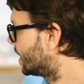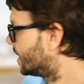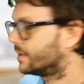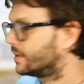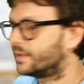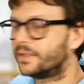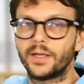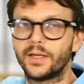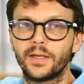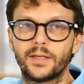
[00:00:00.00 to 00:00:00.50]

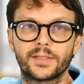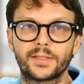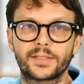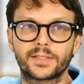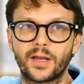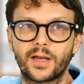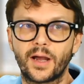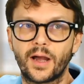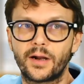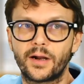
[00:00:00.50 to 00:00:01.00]
the
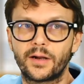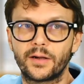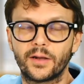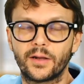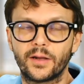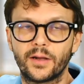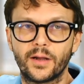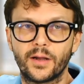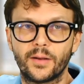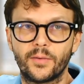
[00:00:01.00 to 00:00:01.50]
scar
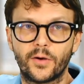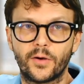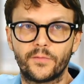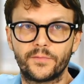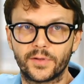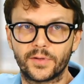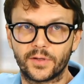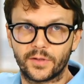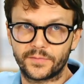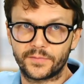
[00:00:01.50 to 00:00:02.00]

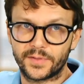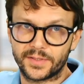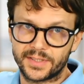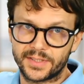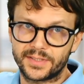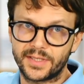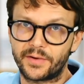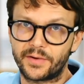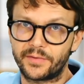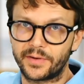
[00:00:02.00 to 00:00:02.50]
of the
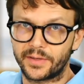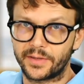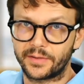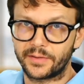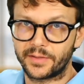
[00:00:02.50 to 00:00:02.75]
cesarean